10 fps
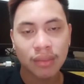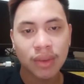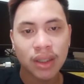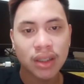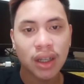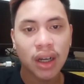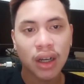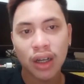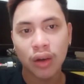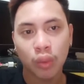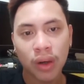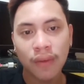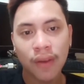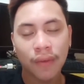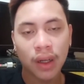is the one
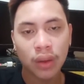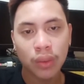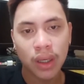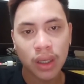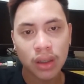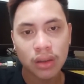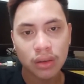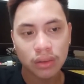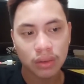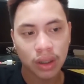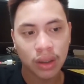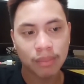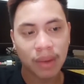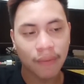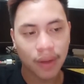of the following
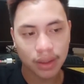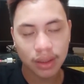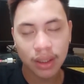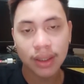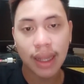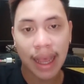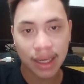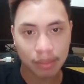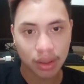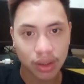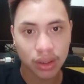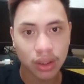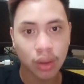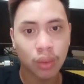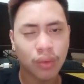affected animals.
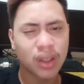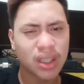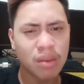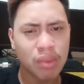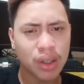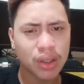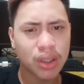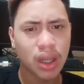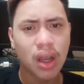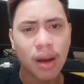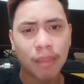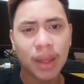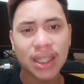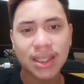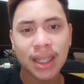So the seabirds,
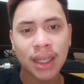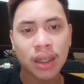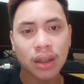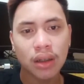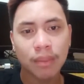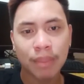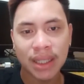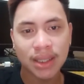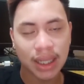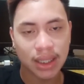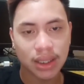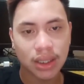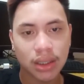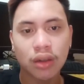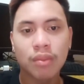
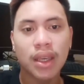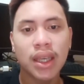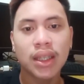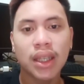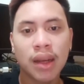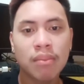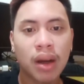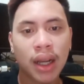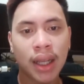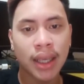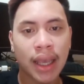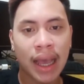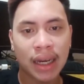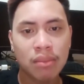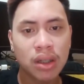plastics could be eaten by
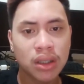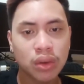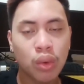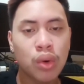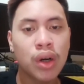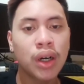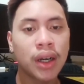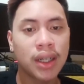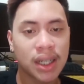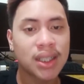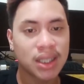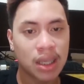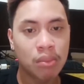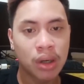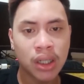animals or the
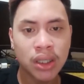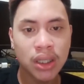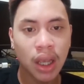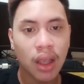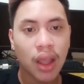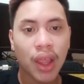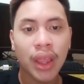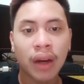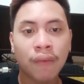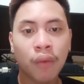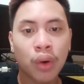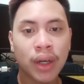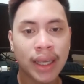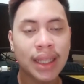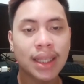seabirds,
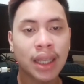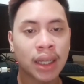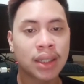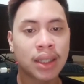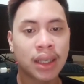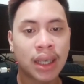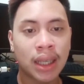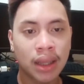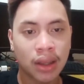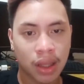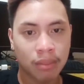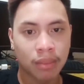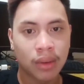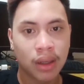therefore it can kill them.